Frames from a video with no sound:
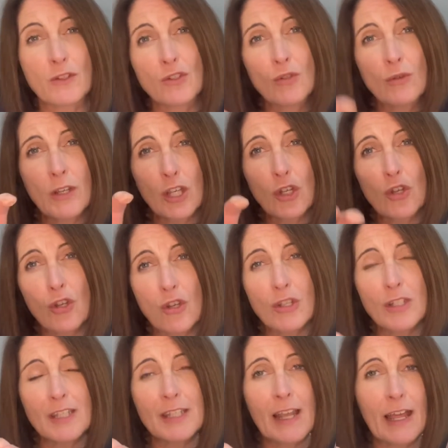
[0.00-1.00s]
So it
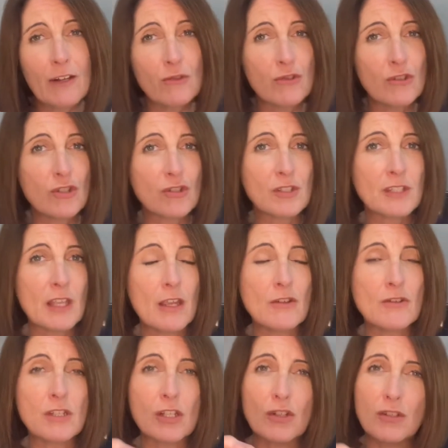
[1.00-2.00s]
could narrow your
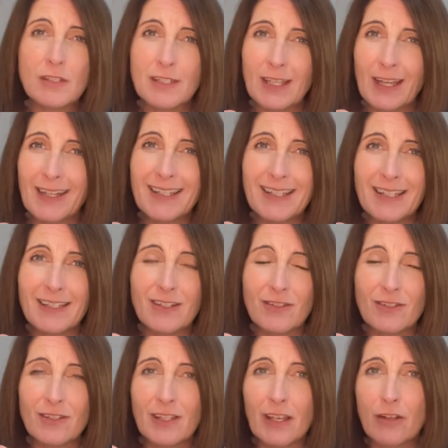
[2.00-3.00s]
sound, it could tighten your
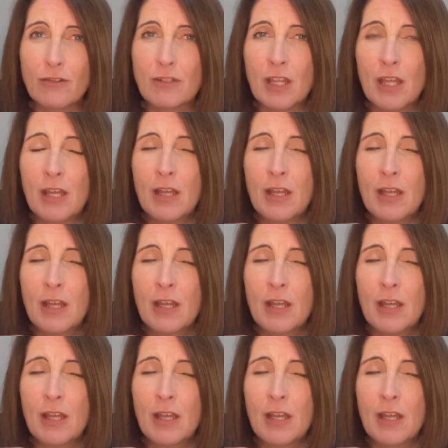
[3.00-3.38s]
sound.